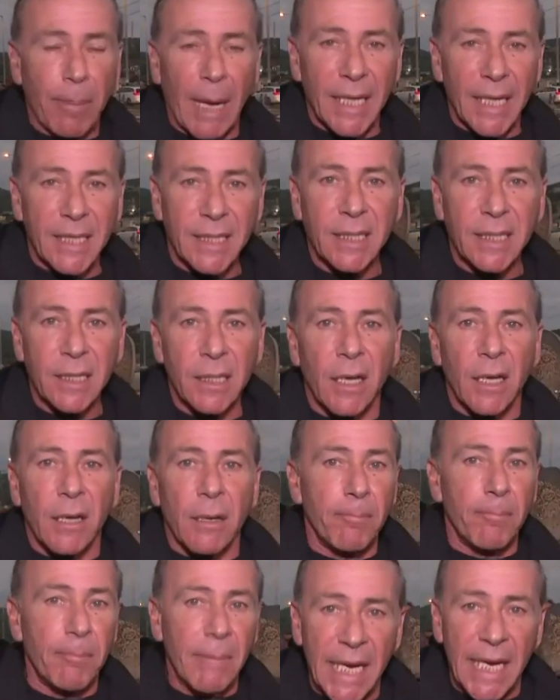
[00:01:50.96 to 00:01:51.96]
but
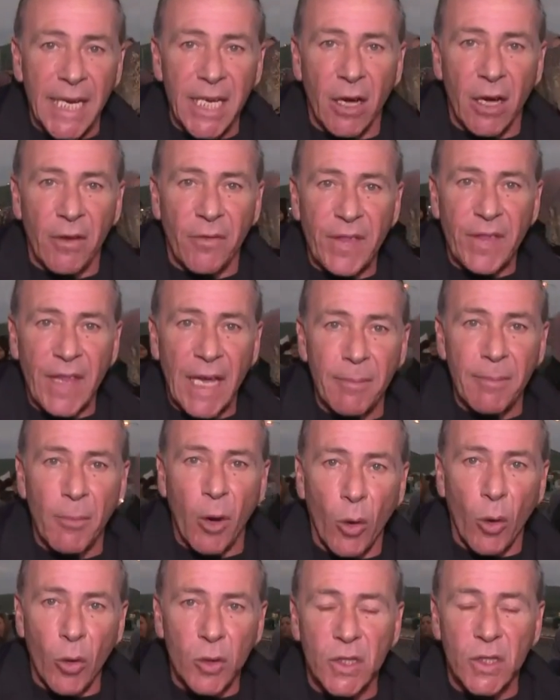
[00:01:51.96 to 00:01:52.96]
many of
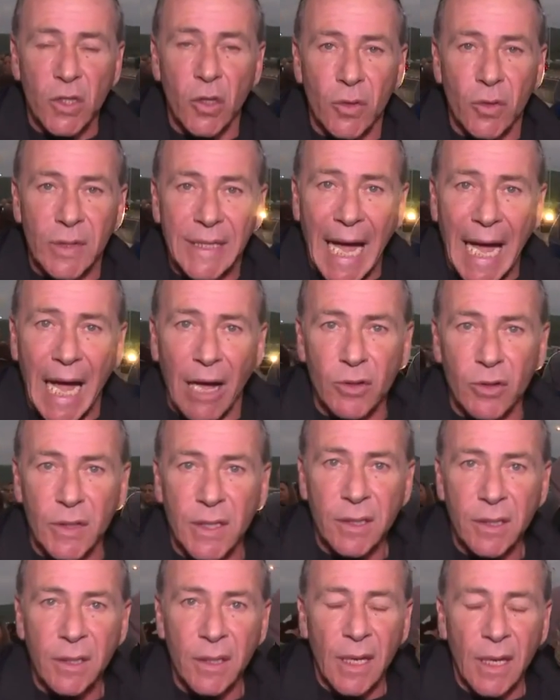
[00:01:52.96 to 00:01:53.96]
them also
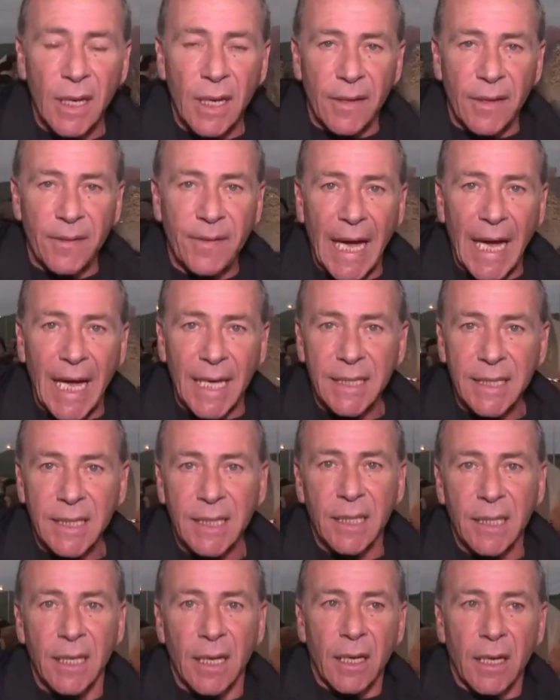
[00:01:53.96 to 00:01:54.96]
doubt that
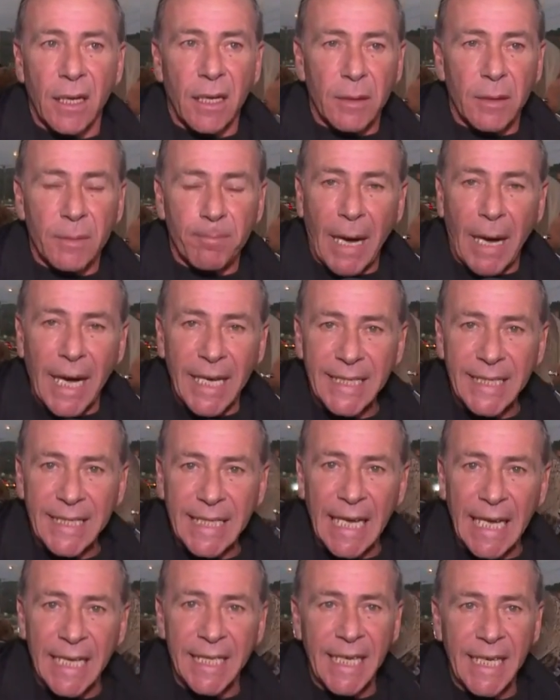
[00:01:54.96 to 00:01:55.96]
by
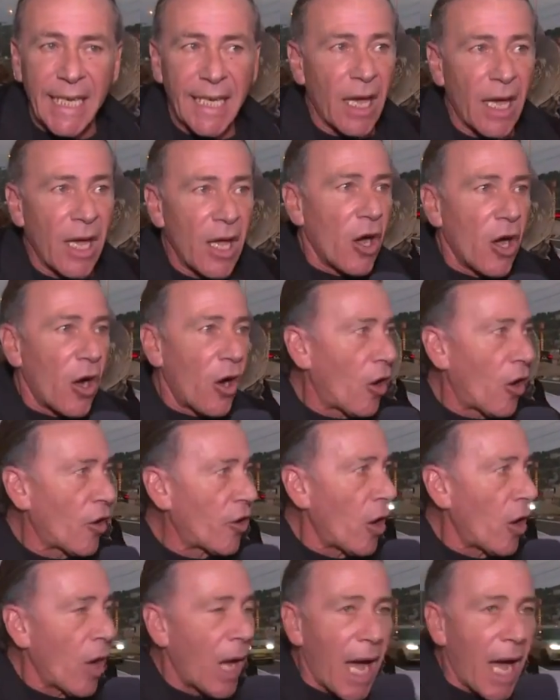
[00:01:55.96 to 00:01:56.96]
standing
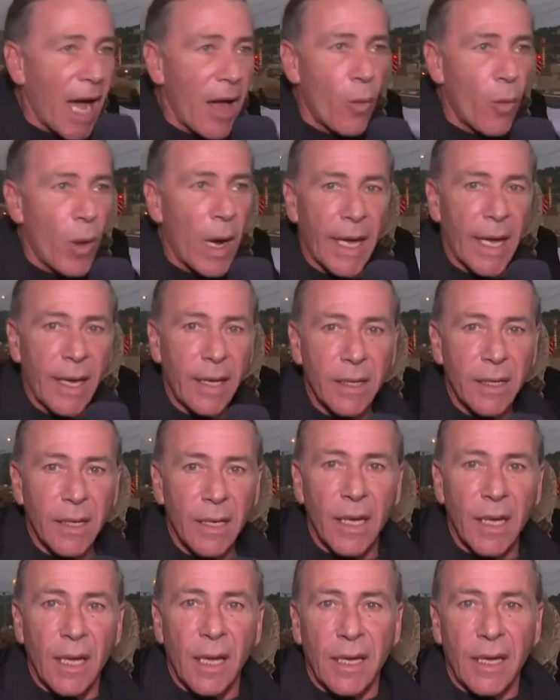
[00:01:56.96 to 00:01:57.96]
on a highway,
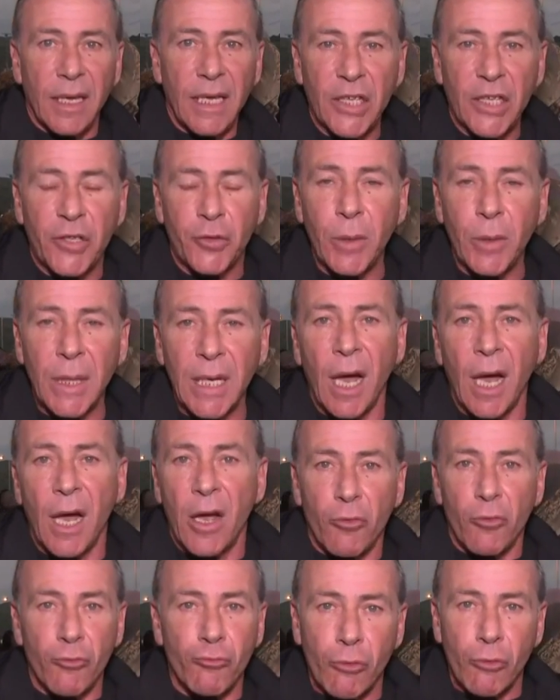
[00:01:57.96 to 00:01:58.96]
it will
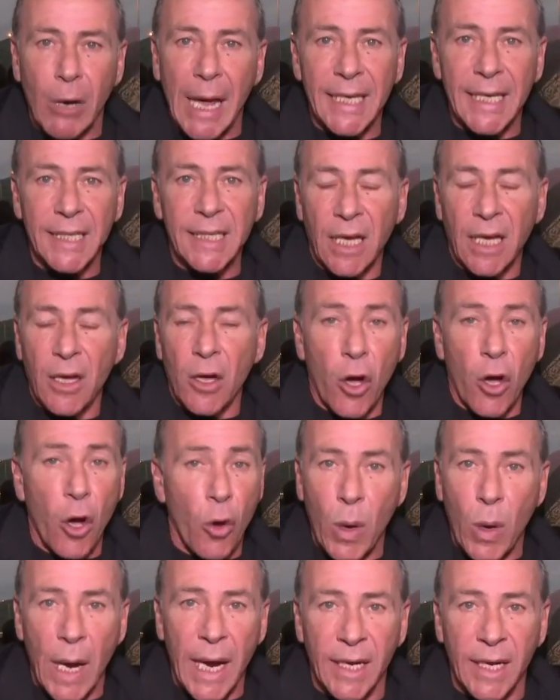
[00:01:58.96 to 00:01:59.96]
raise
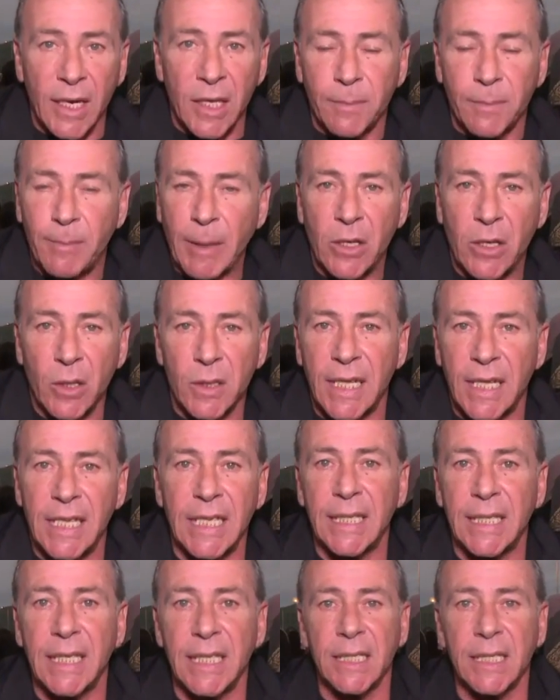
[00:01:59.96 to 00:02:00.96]
awareness, because
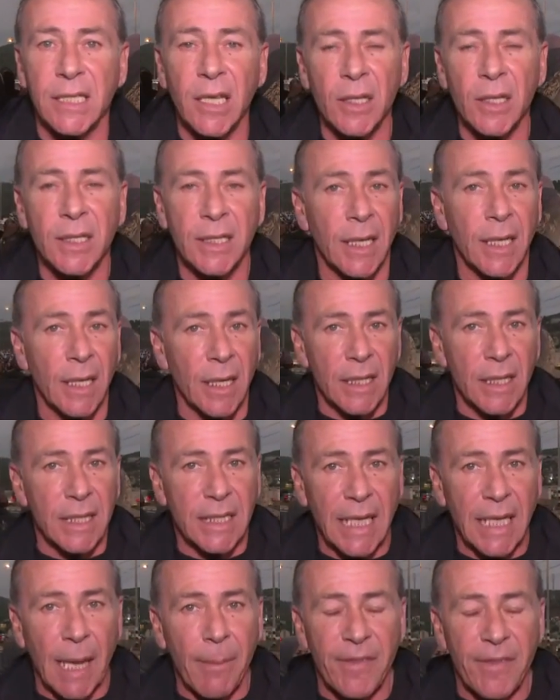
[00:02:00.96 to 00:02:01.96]
this is not
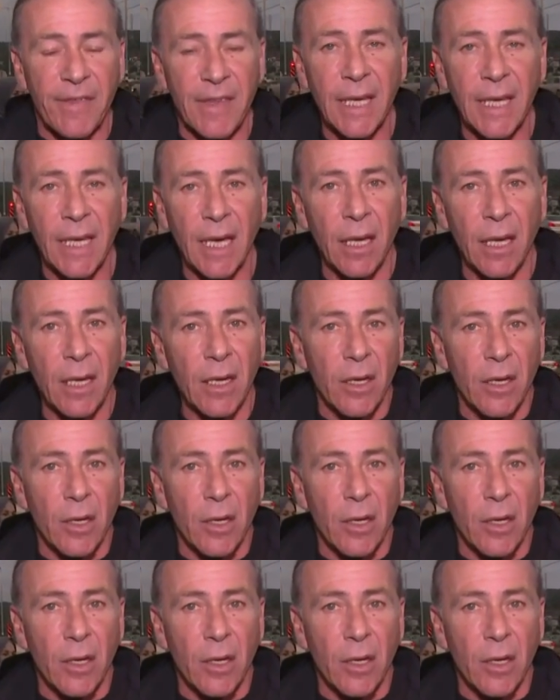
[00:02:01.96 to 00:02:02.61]
something